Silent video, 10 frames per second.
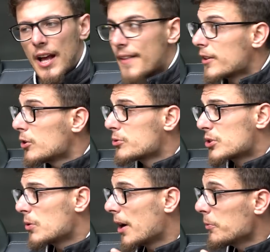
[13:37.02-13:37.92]
and
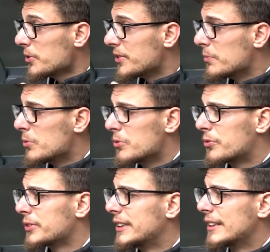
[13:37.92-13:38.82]
also I would
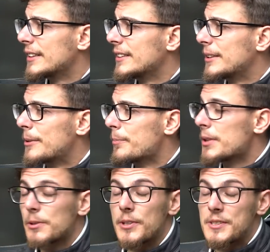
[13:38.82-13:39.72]
remove the
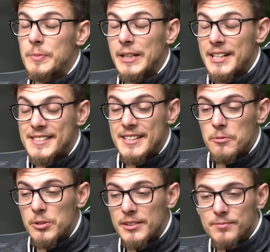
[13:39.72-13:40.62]
mirrors because they
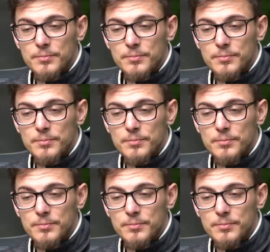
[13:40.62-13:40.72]
were